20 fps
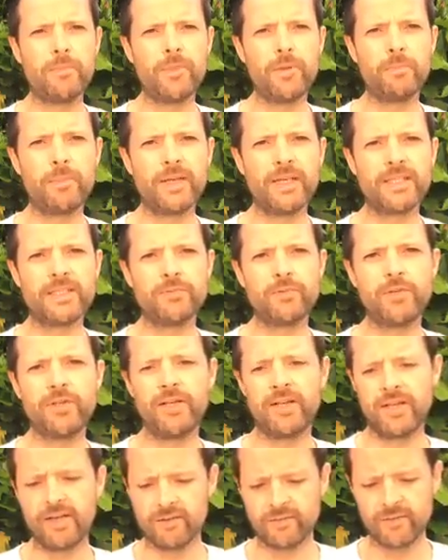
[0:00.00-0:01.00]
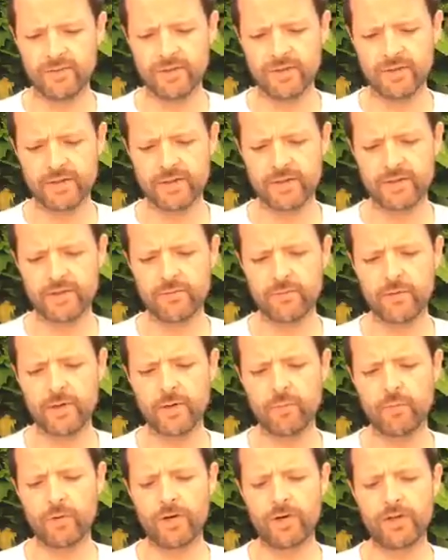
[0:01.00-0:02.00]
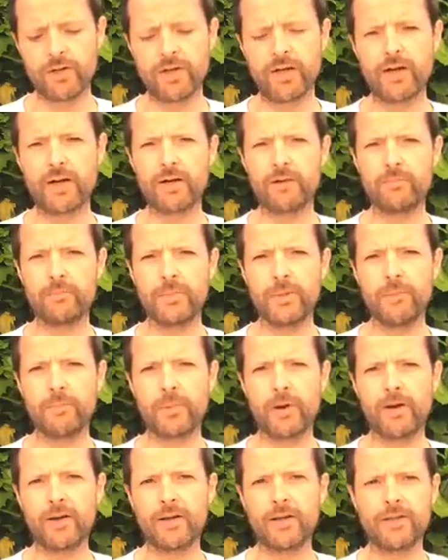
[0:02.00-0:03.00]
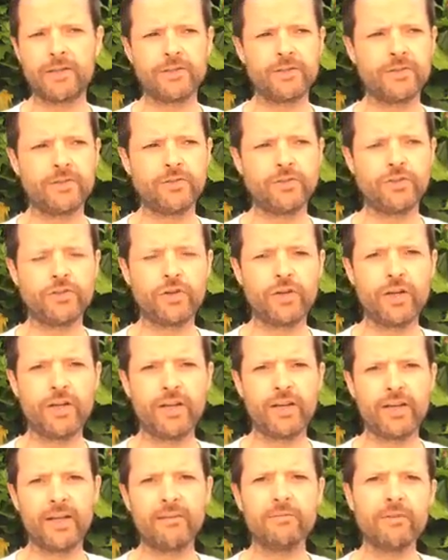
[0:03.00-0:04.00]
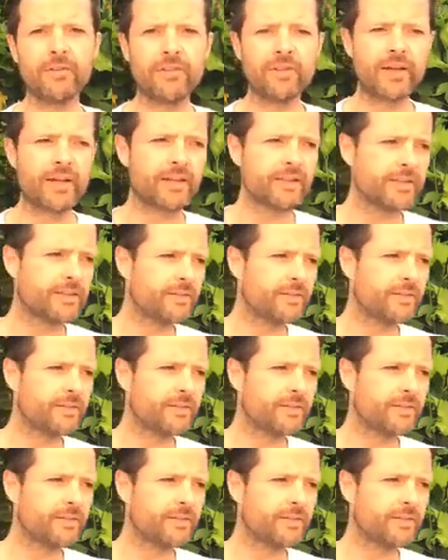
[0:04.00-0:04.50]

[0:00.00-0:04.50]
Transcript: place where you live, where you are, and be part and join in with that